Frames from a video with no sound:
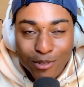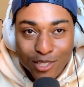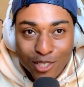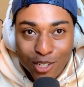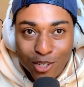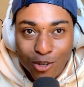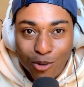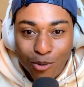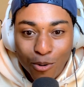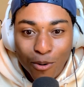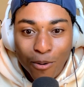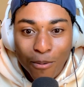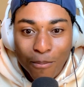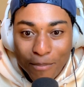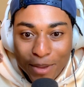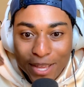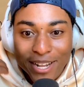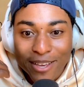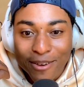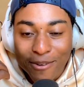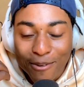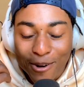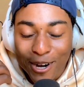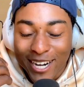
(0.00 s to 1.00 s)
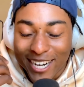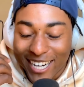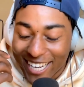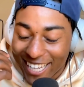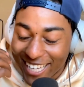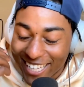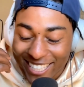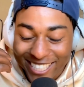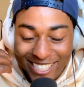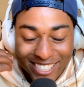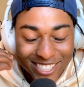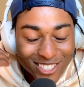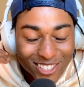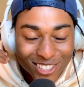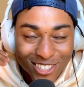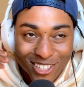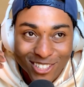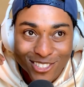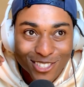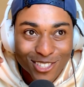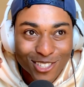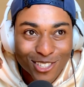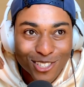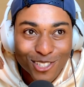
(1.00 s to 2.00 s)
a cool minute where it just
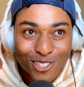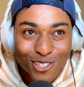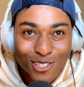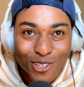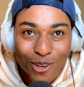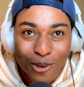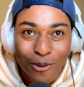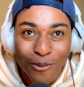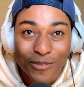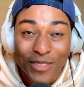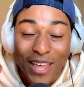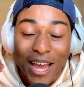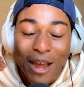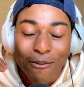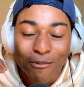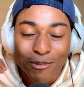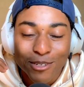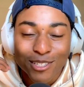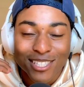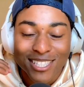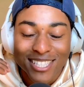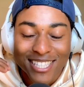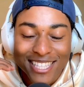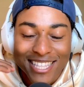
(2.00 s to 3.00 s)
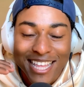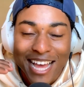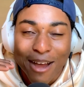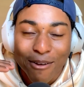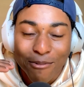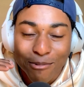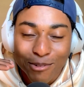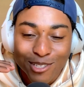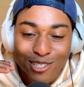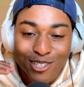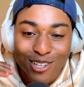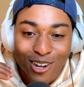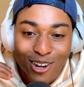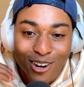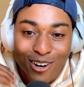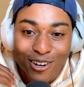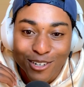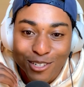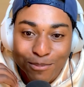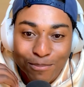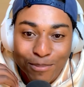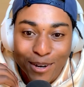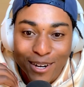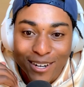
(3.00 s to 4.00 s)
looked so that was the
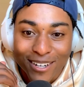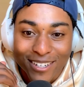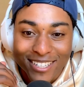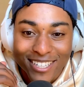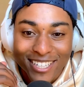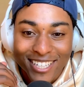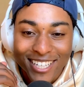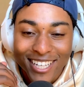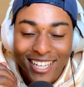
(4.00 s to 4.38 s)
hardest part.